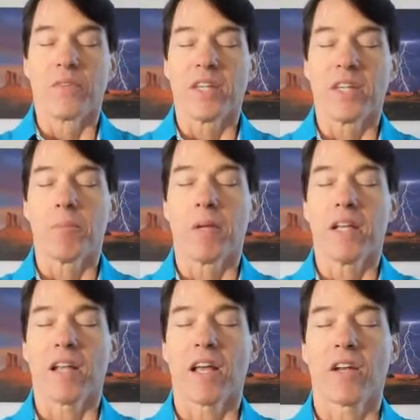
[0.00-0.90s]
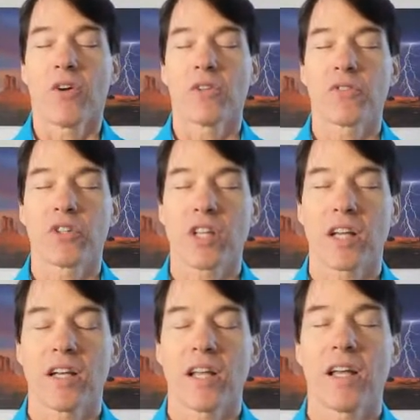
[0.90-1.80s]
Deep in and hold it for a
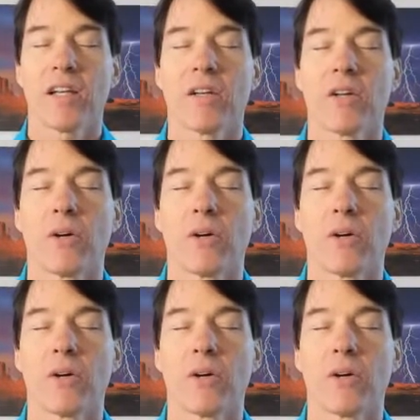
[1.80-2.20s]
second and